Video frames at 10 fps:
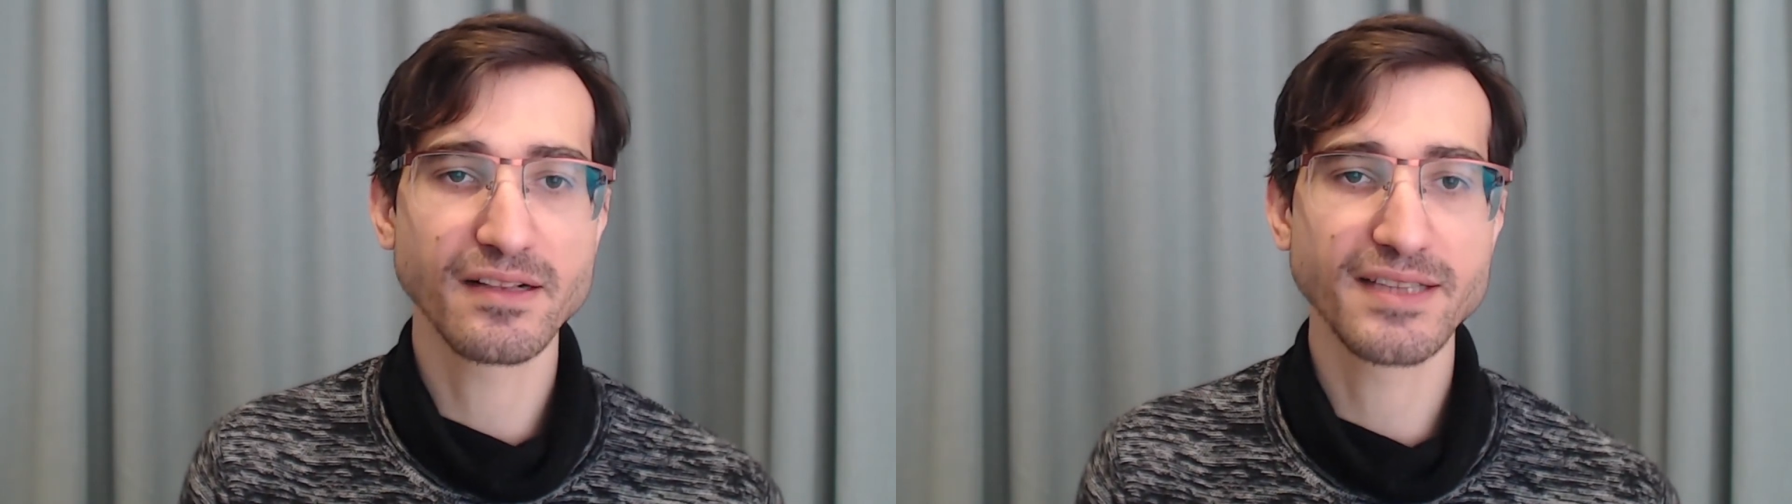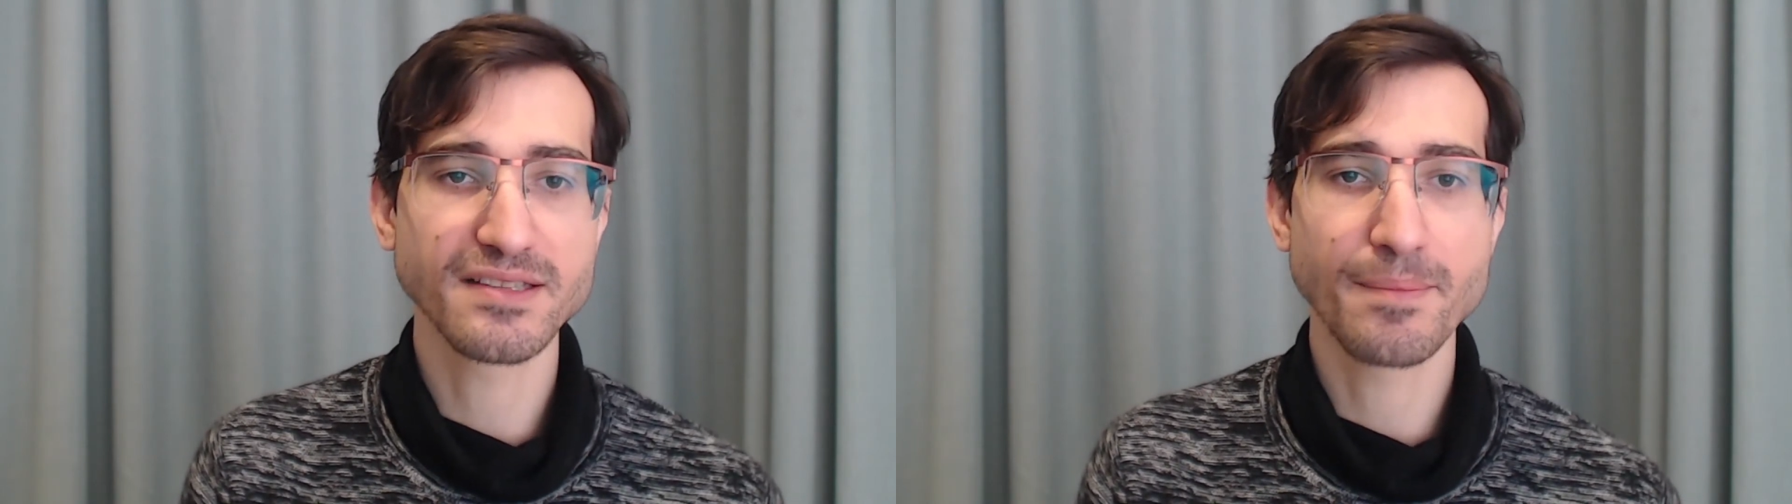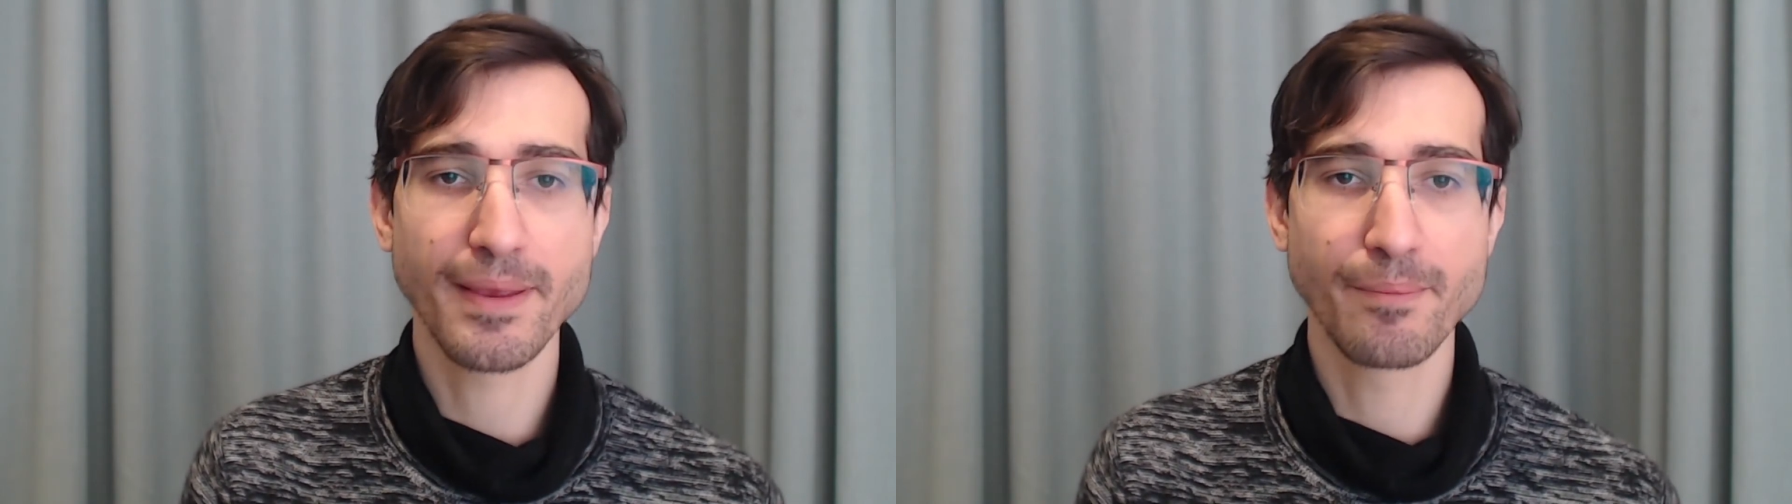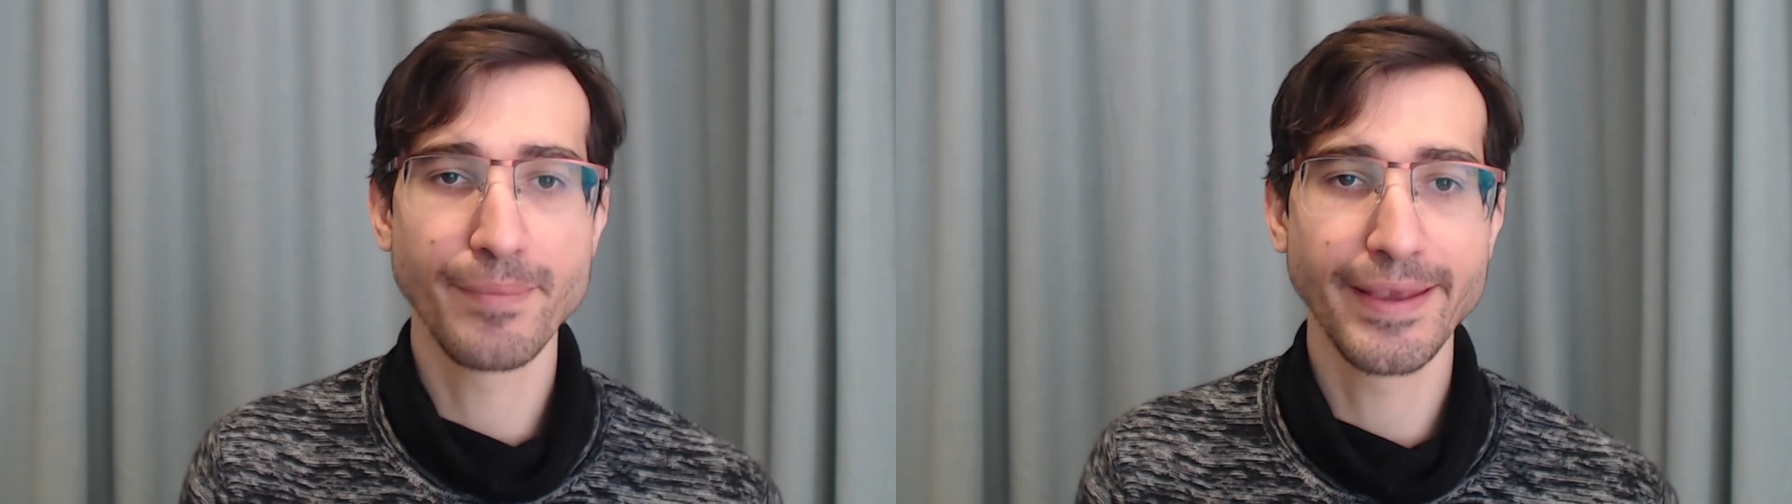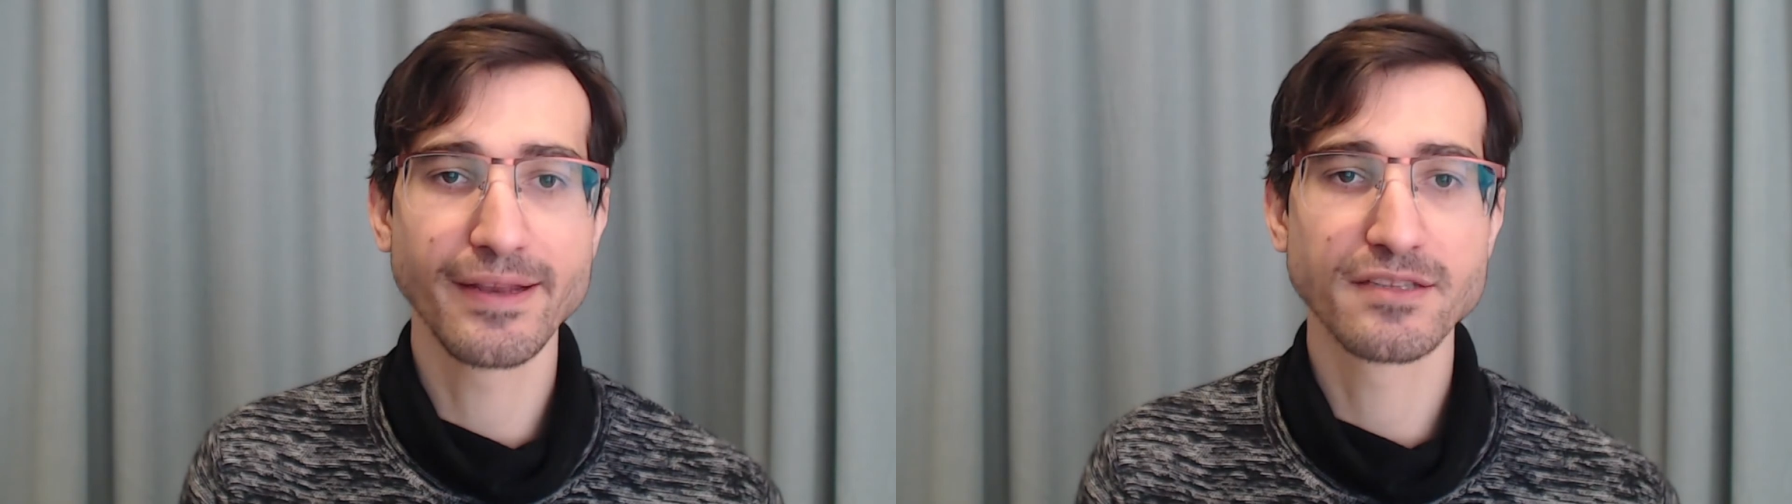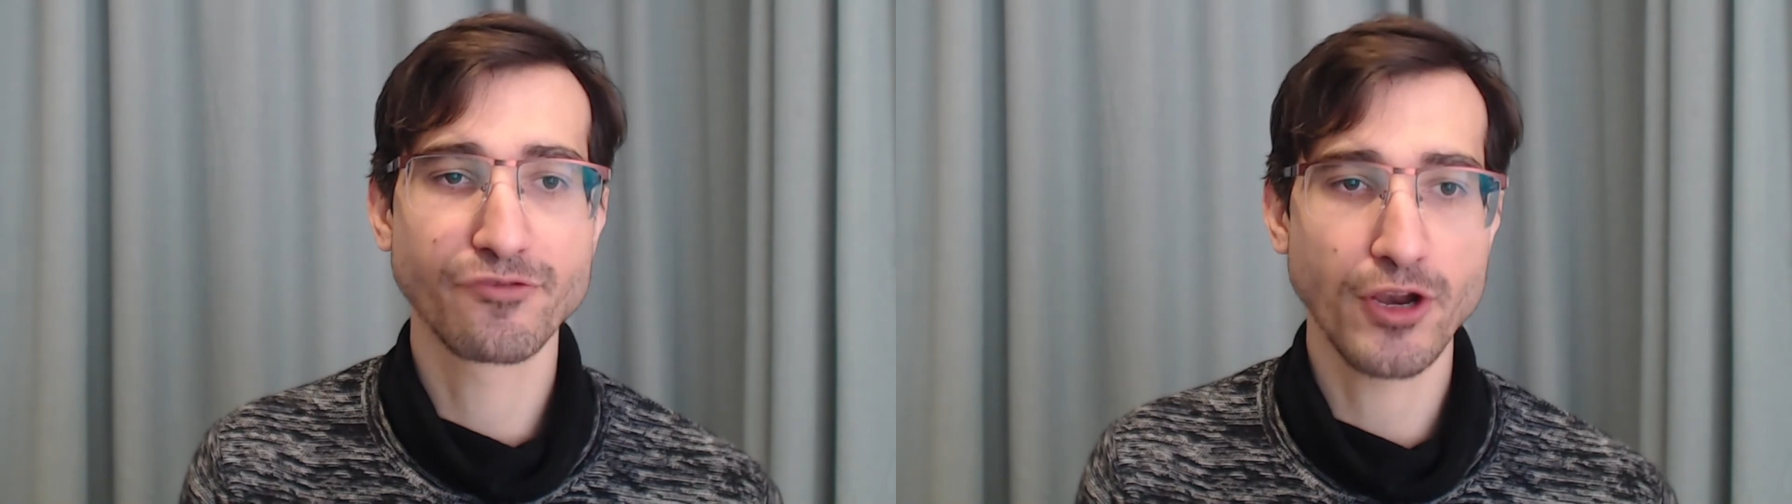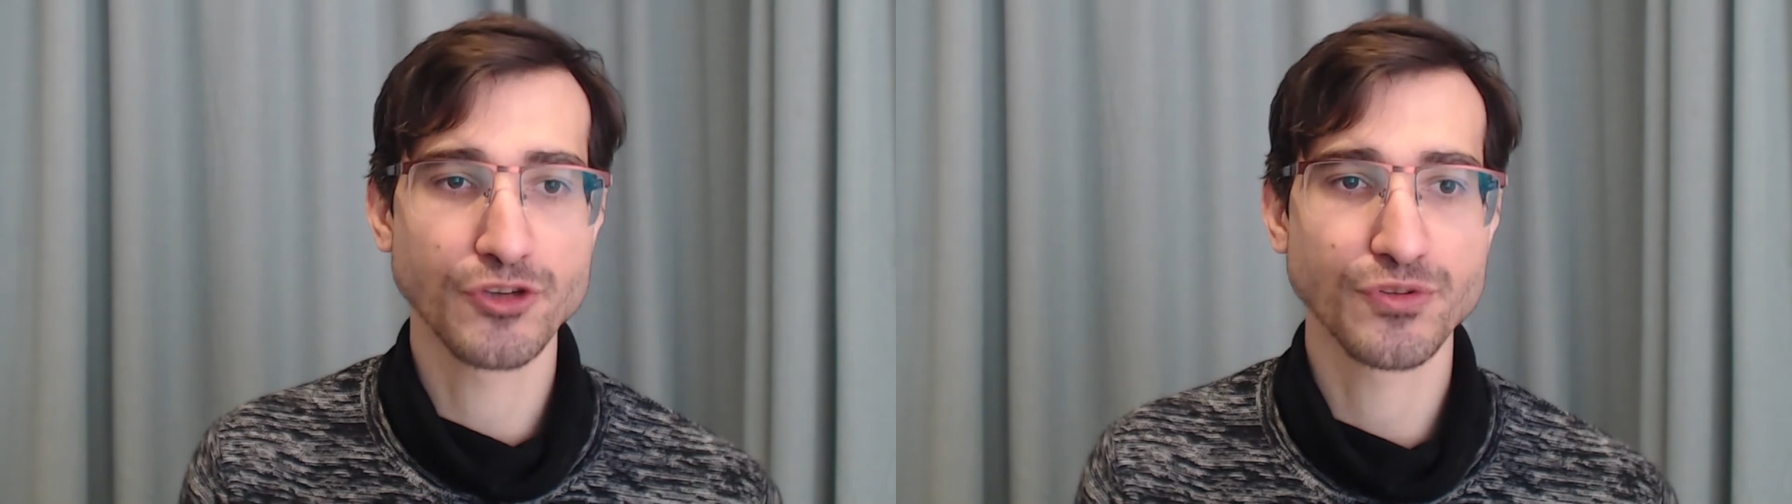doesn't mean it's fresh.